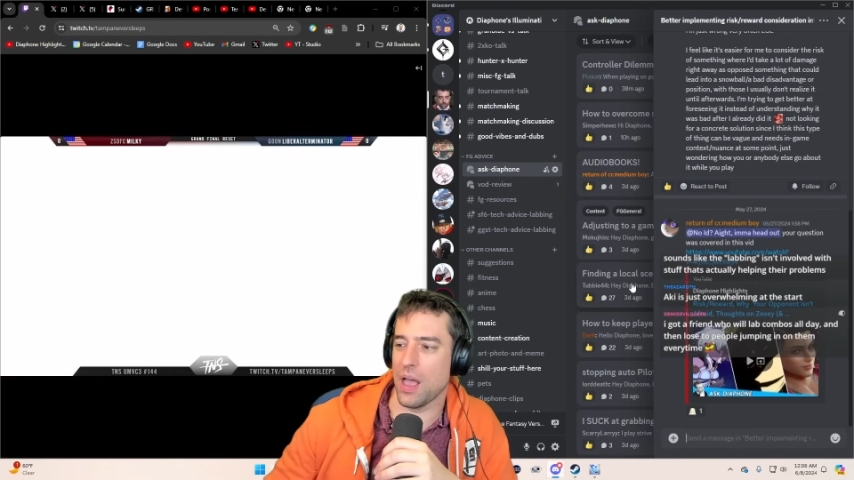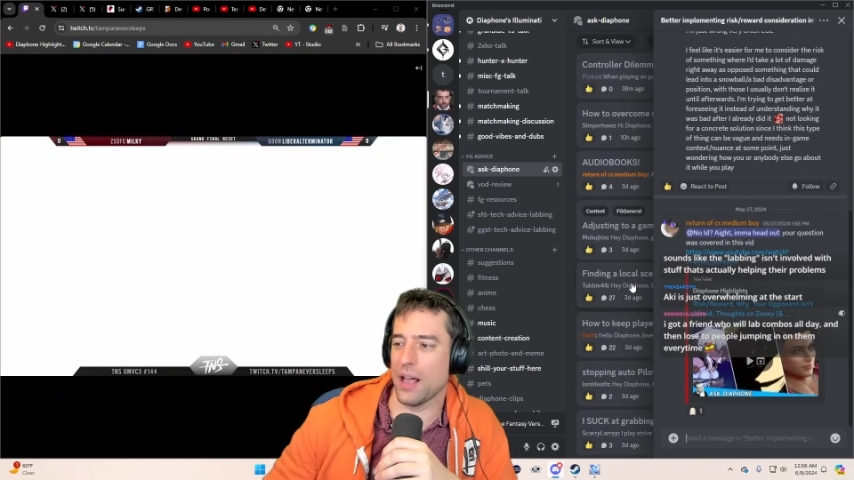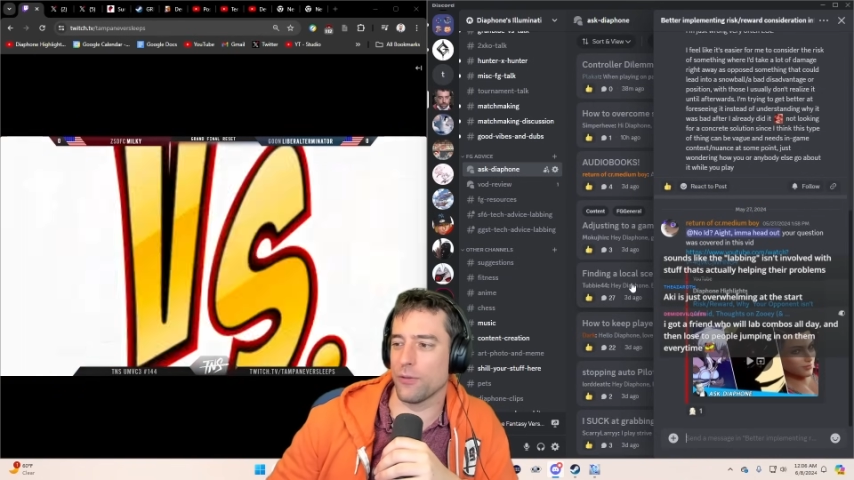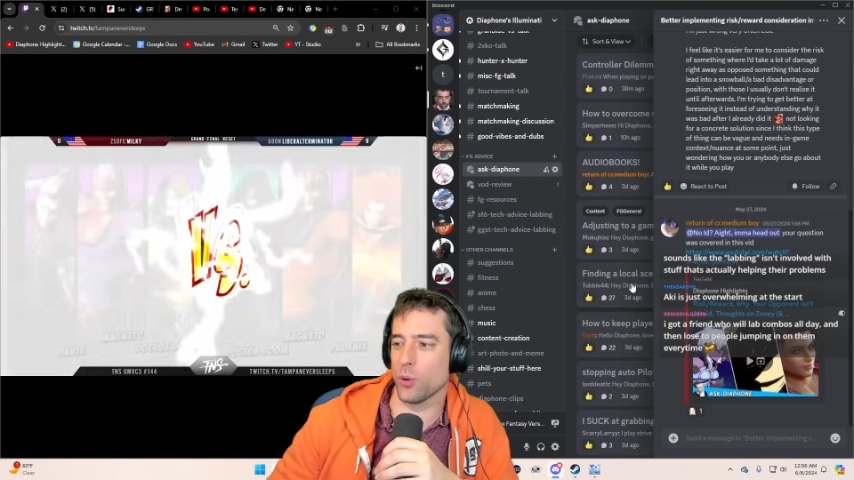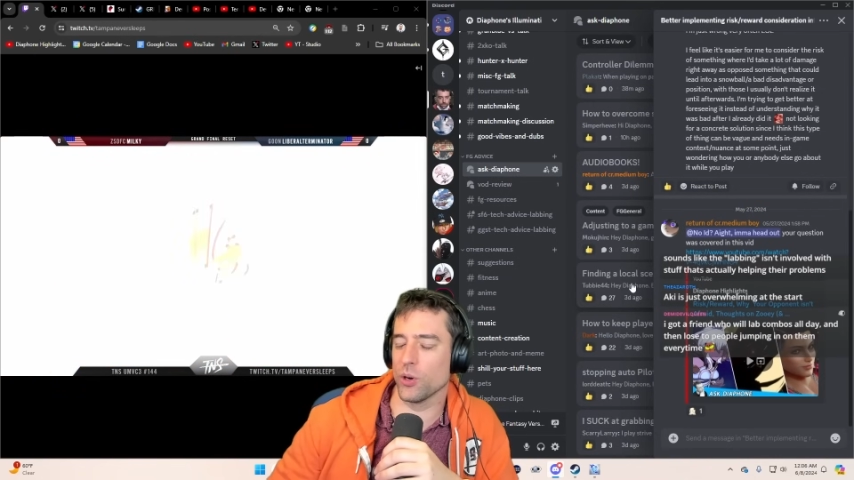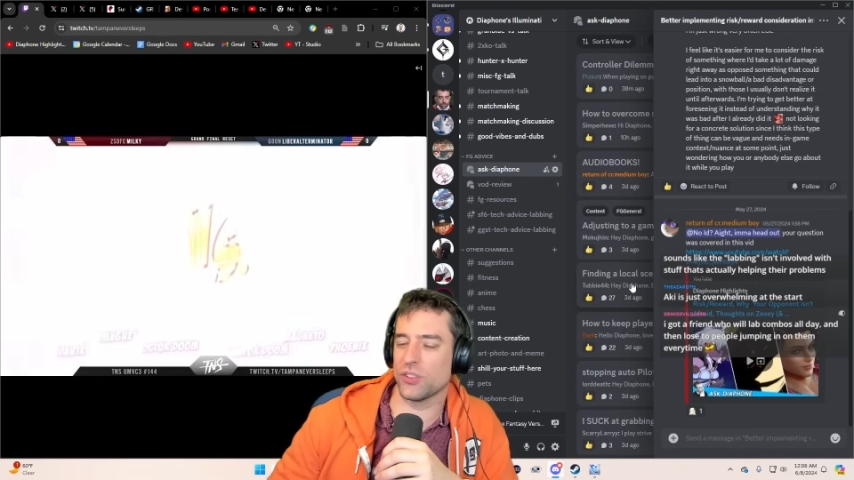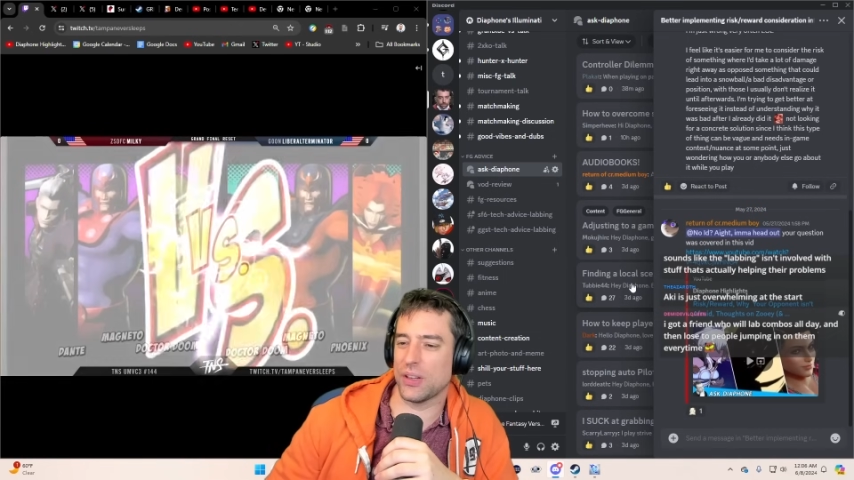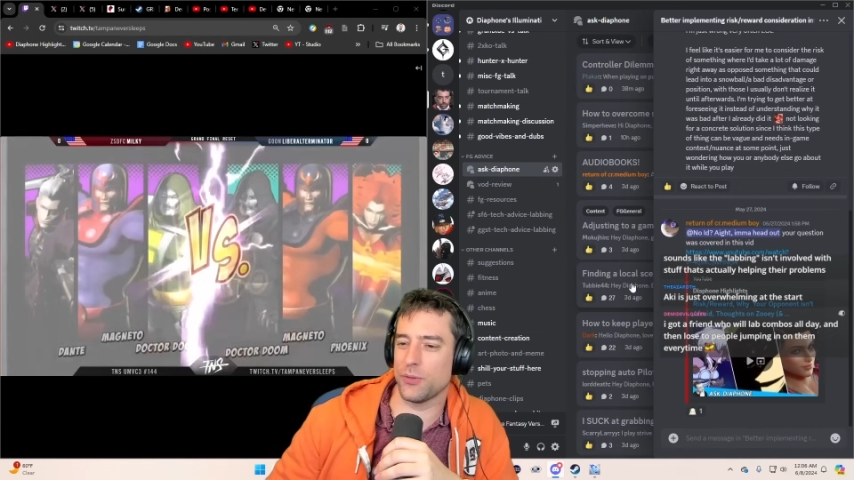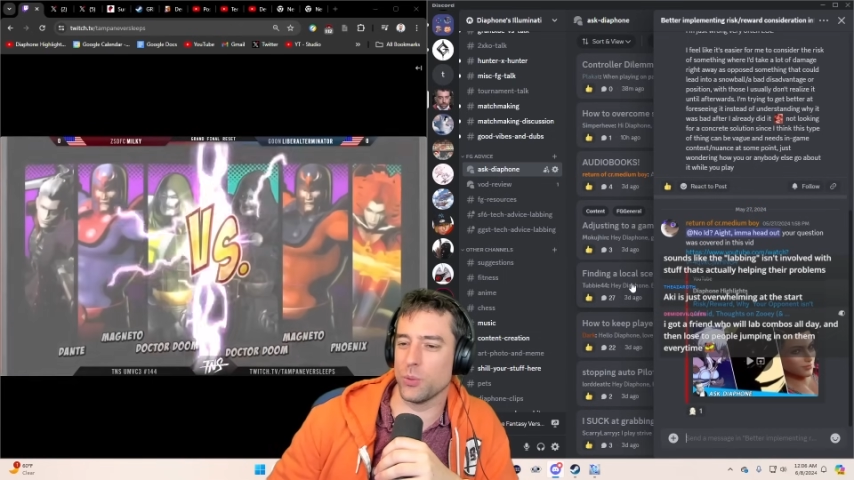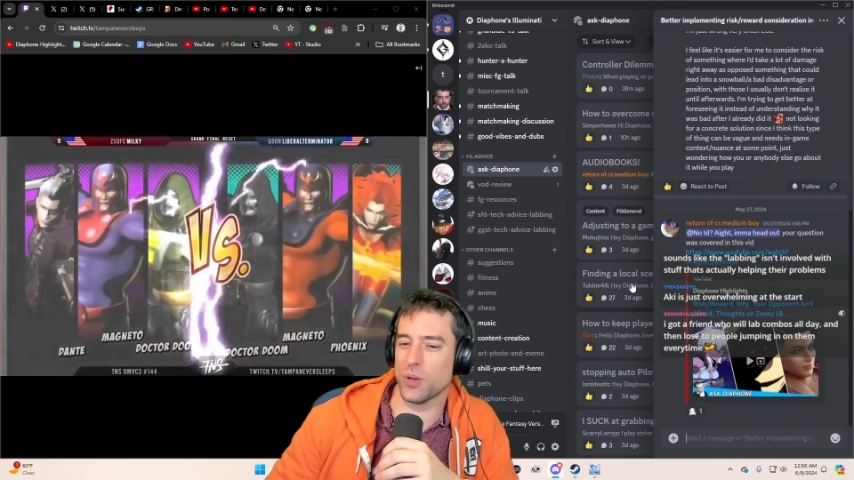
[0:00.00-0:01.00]

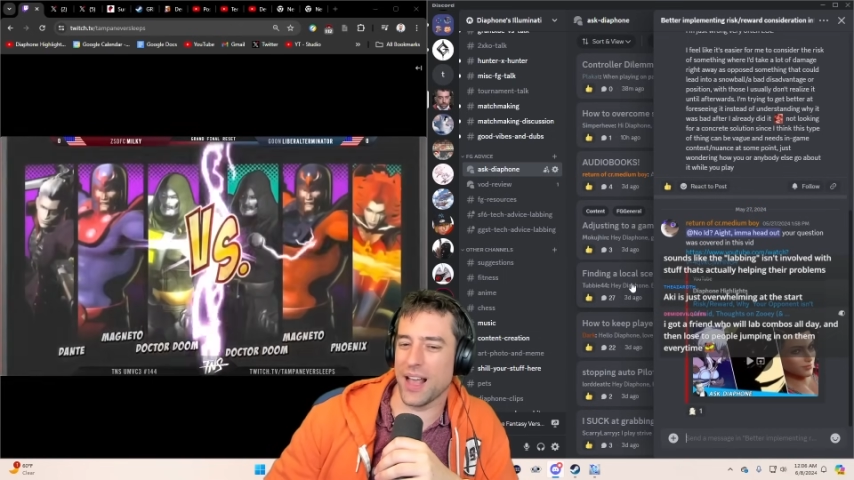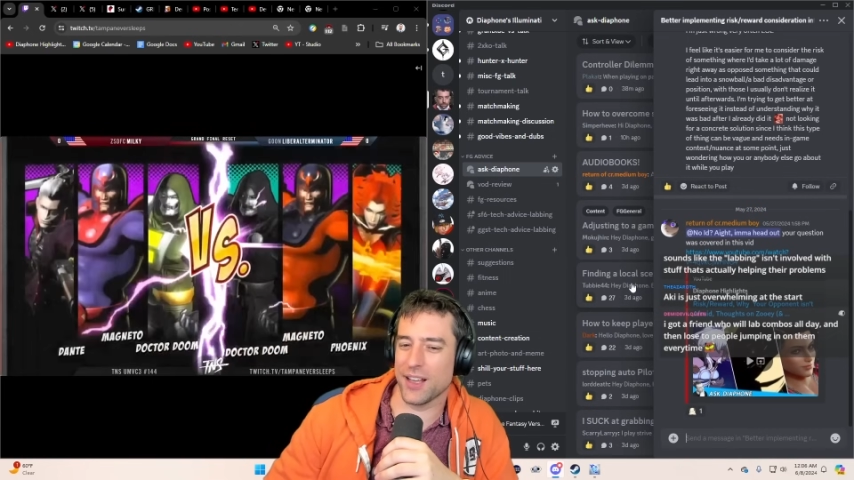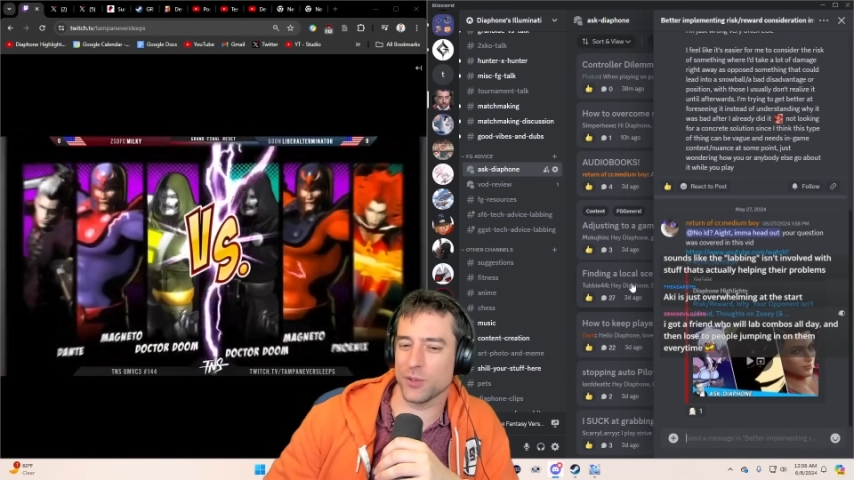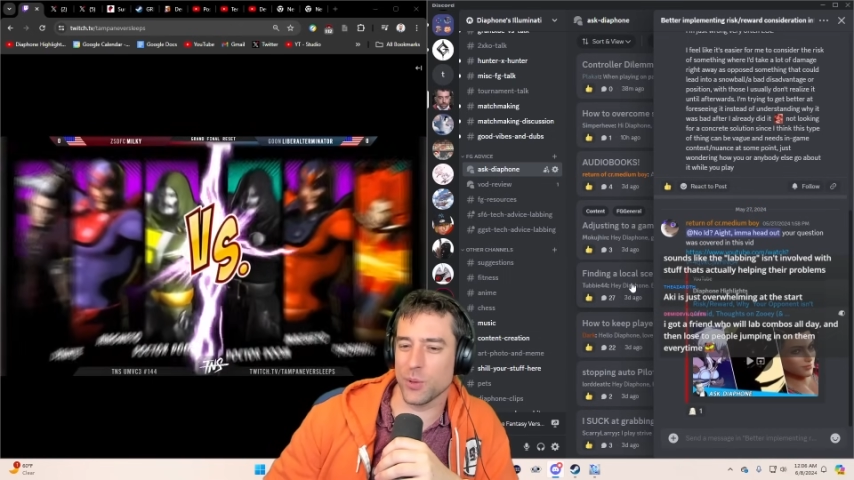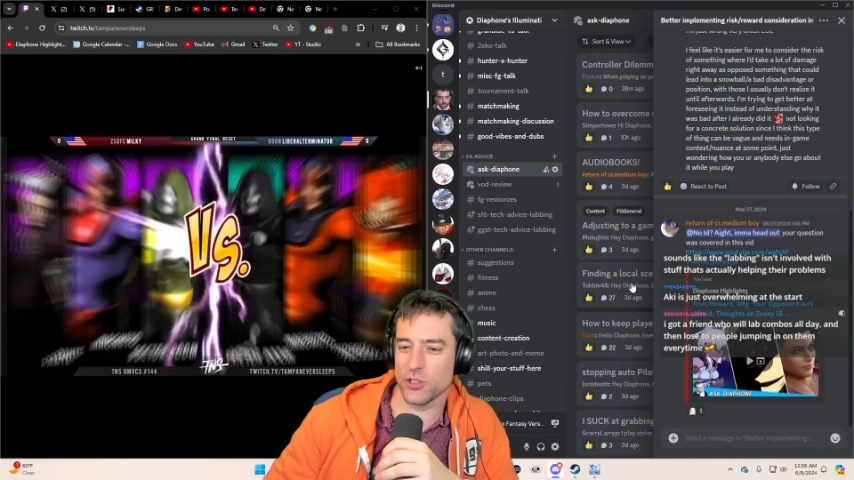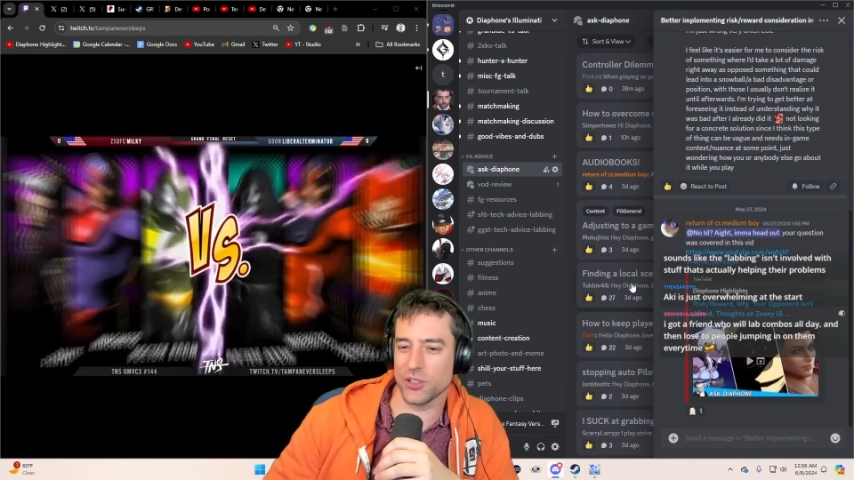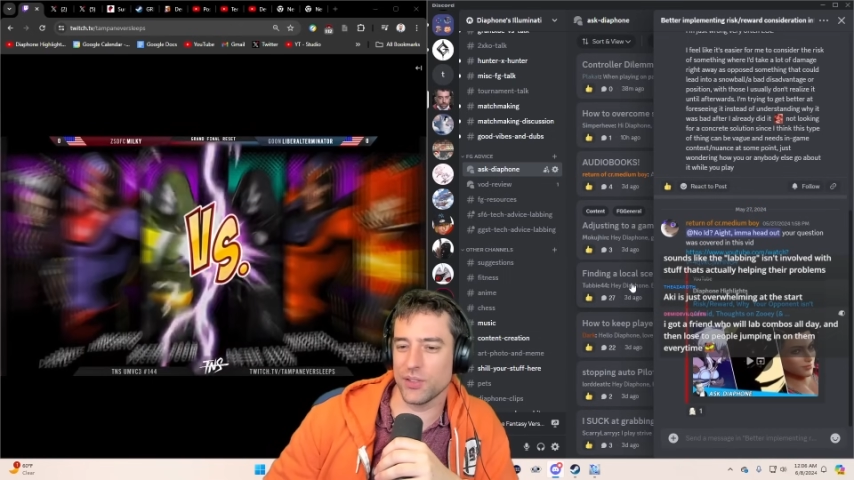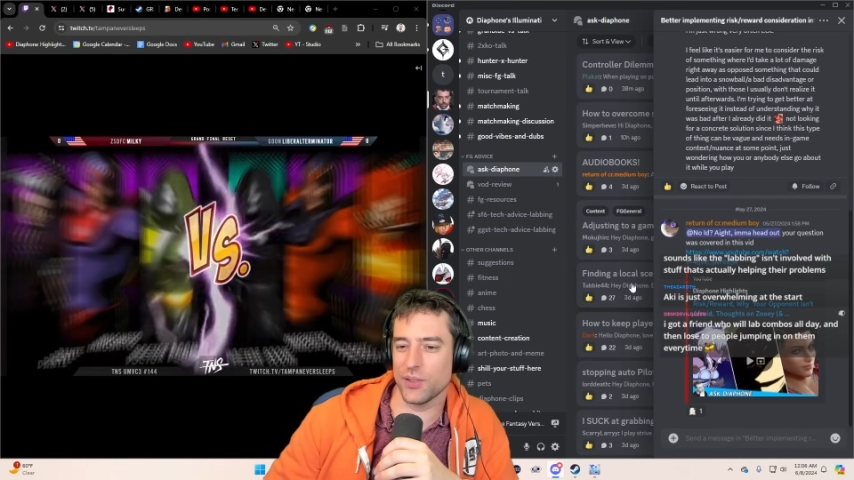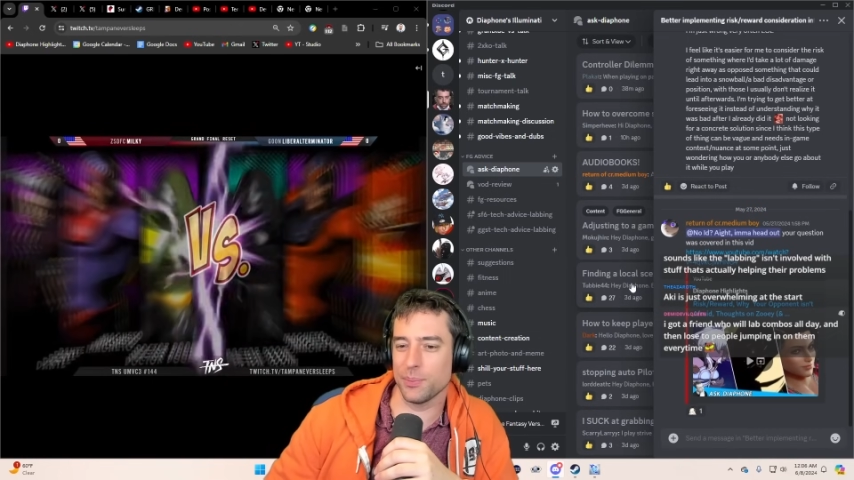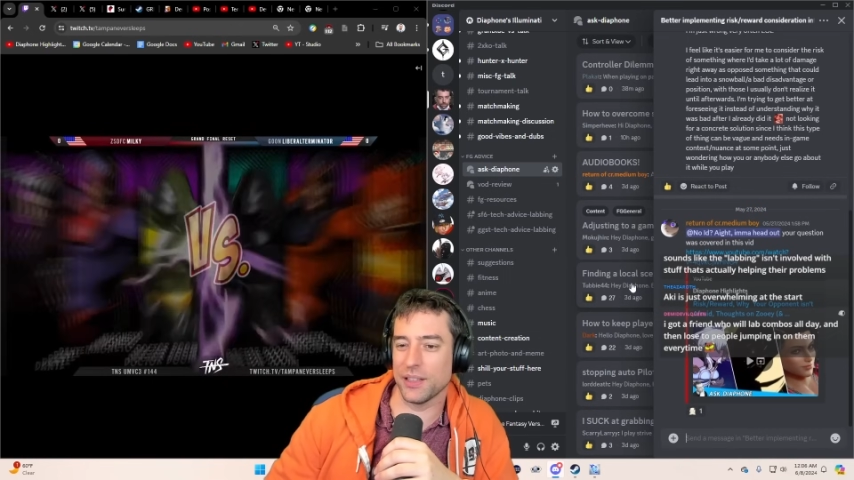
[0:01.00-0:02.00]
want to ask
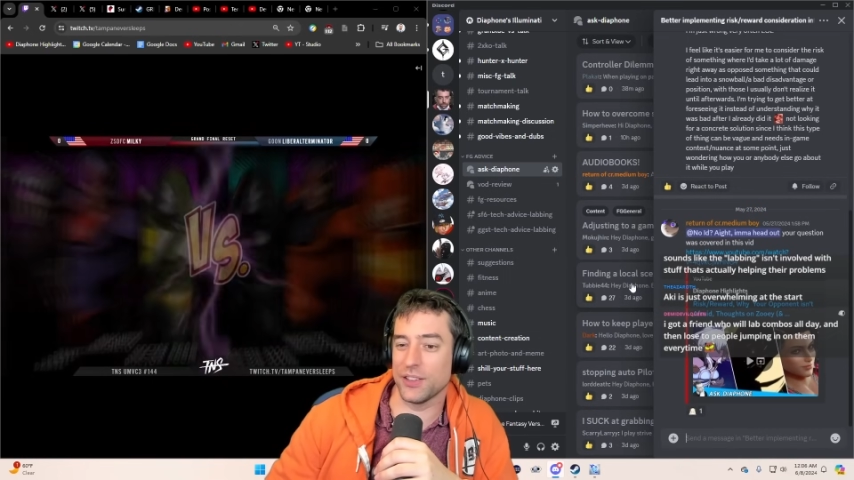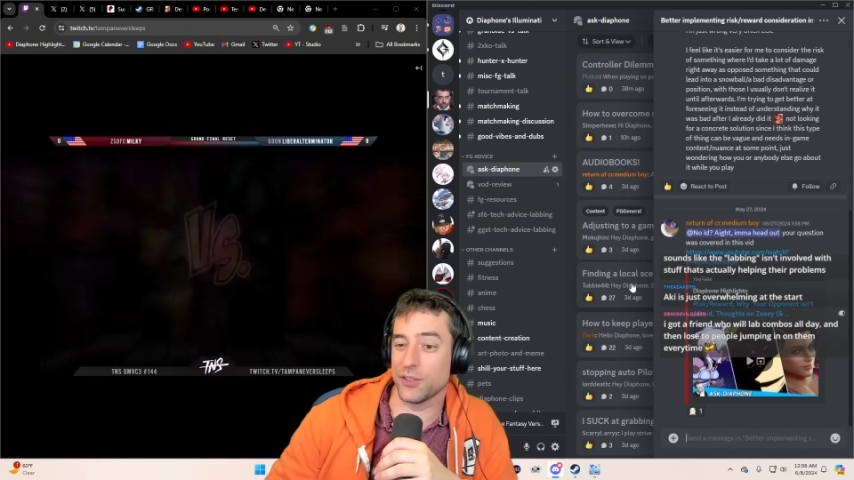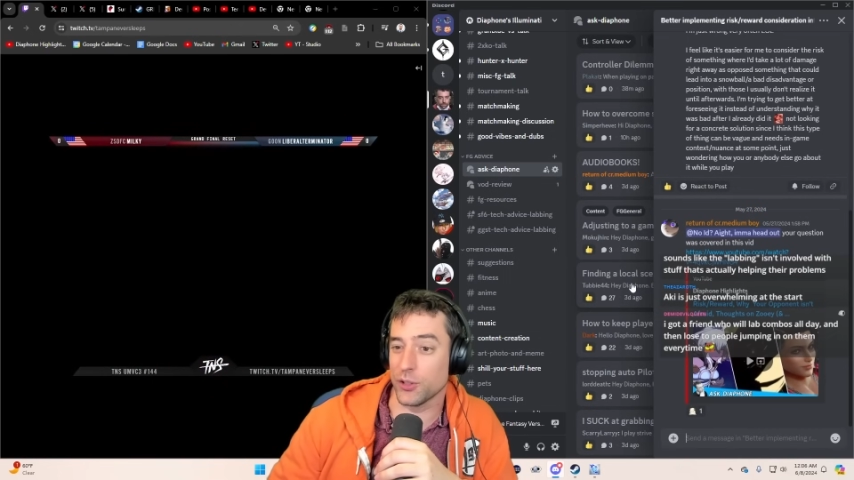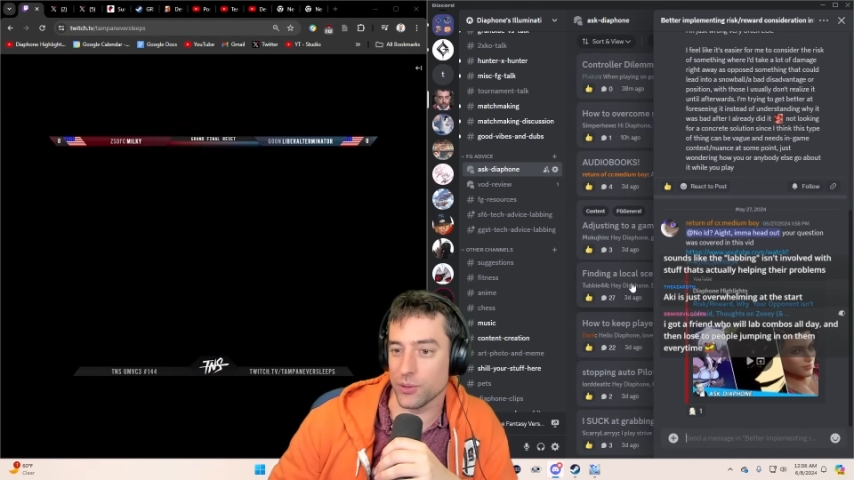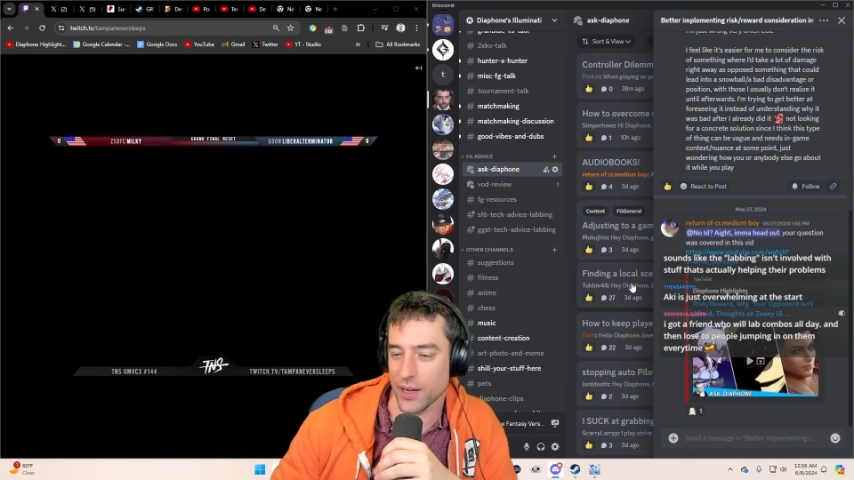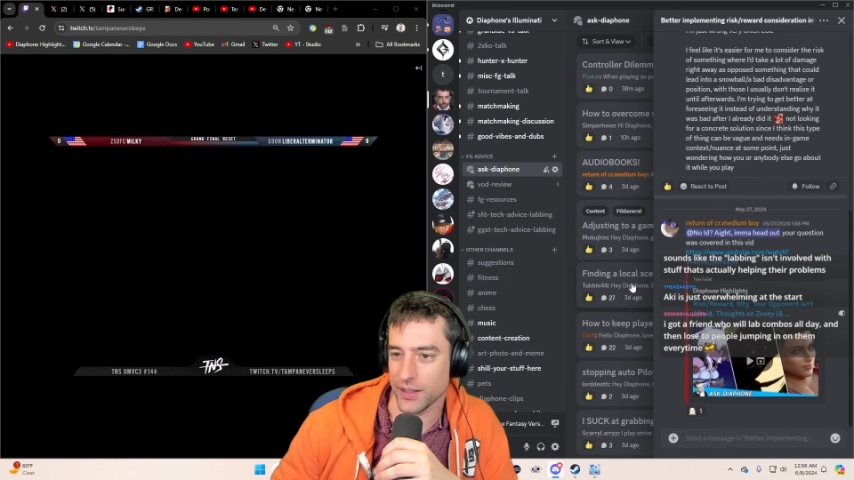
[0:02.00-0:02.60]
questions, please do.